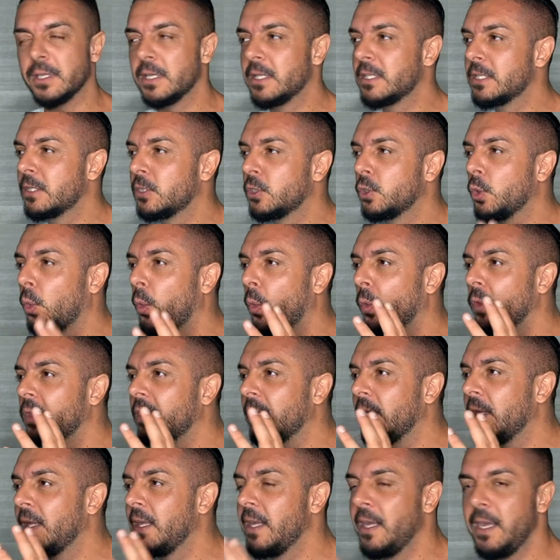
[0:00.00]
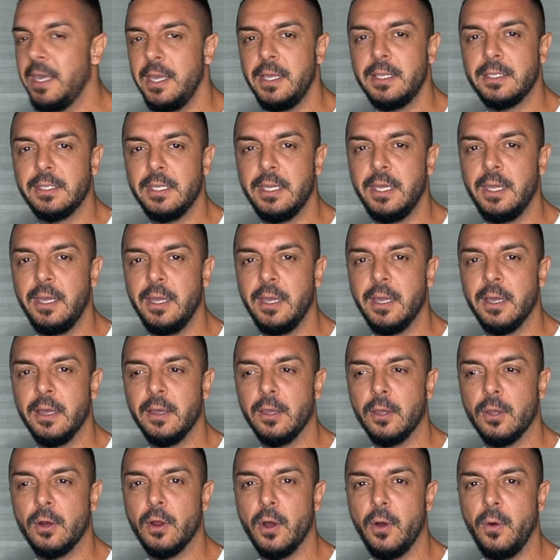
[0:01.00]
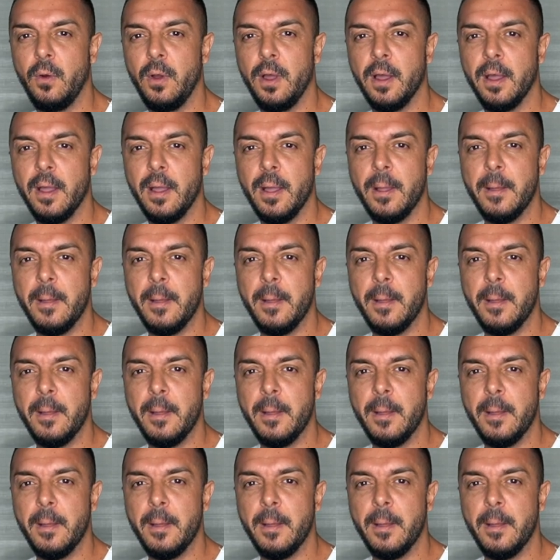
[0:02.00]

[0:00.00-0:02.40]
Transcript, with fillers: It's totally easy, you know,